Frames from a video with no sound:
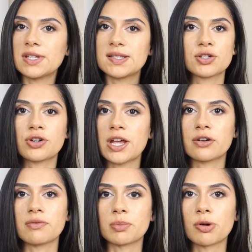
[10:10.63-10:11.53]
He's the creator
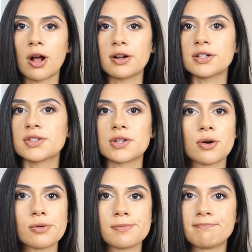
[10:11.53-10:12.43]
of the product,
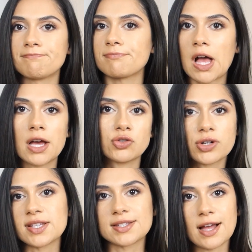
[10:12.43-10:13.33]
so I
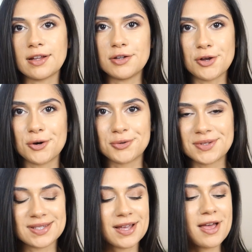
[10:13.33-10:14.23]
trust that he
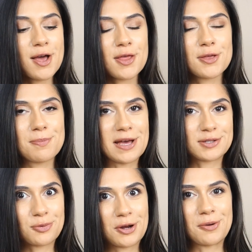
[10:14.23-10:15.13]
knows the
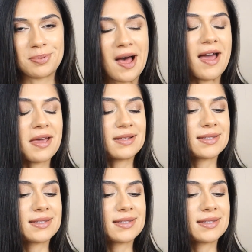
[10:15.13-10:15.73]
best way to apply it.